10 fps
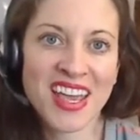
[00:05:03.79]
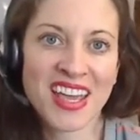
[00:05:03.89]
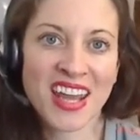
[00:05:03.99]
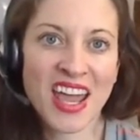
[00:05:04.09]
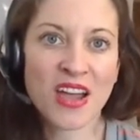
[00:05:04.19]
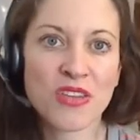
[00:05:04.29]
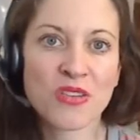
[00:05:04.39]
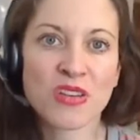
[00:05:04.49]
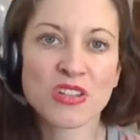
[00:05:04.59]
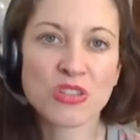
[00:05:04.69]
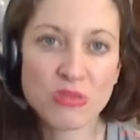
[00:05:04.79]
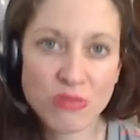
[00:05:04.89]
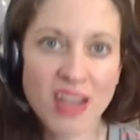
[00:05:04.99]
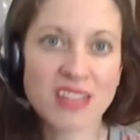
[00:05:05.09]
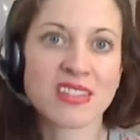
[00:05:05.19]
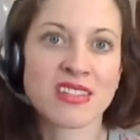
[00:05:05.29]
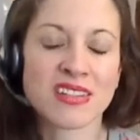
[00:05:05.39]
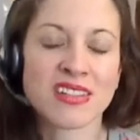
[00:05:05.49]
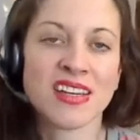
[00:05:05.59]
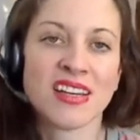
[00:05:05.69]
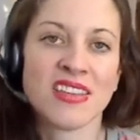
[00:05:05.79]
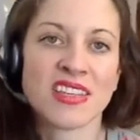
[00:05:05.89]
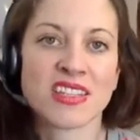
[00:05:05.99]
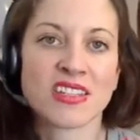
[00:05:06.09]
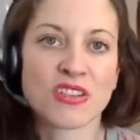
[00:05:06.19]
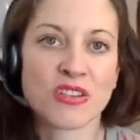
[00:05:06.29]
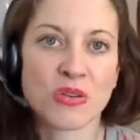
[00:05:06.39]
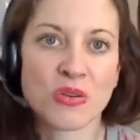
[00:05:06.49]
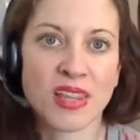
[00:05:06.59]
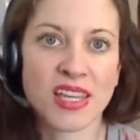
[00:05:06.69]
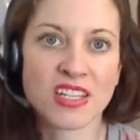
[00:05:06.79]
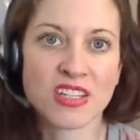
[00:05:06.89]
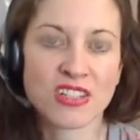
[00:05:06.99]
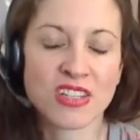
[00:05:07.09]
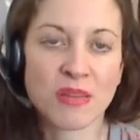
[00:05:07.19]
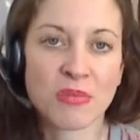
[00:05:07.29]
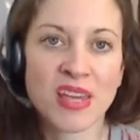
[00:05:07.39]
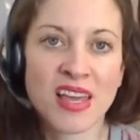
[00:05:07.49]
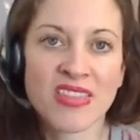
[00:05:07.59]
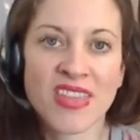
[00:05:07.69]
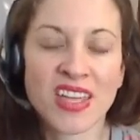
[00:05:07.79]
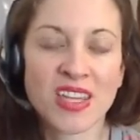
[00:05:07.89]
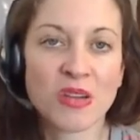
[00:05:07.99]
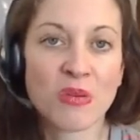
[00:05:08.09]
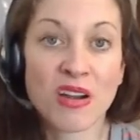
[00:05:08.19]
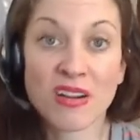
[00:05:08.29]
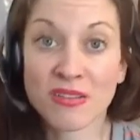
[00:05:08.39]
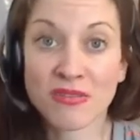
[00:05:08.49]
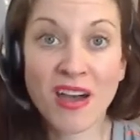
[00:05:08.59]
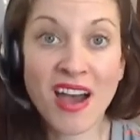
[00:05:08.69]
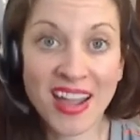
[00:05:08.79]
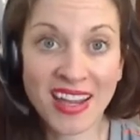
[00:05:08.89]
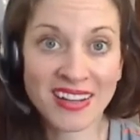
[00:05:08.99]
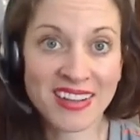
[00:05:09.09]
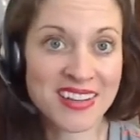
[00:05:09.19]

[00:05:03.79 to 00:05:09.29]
and how can trust this internal relationship that you are divine,